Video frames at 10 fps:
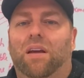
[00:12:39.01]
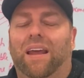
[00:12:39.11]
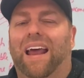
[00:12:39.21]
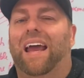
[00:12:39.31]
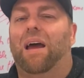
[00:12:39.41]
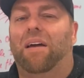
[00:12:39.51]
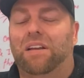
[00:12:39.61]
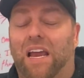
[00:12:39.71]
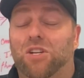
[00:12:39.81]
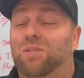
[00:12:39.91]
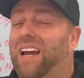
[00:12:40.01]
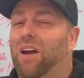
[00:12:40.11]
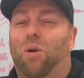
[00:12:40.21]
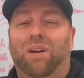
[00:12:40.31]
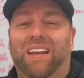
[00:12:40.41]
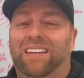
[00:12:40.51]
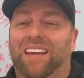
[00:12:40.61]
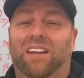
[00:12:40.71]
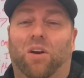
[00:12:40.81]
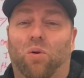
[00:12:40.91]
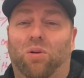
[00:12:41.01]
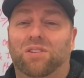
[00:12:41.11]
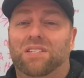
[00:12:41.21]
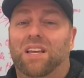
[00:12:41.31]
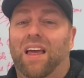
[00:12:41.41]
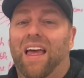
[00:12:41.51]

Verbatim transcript: And I, I actually I already did the course.